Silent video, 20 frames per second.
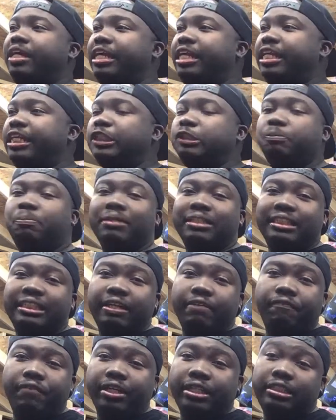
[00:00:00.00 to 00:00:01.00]
any
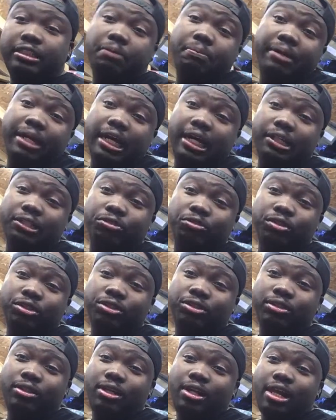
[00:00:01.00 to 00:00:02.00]
specifics, to be honest with
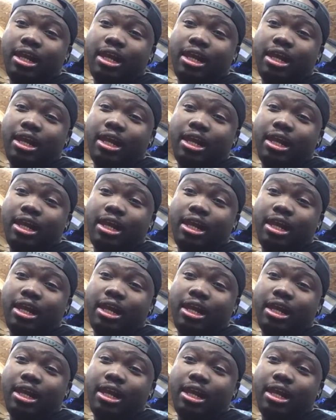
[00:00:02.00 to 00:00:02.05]
you.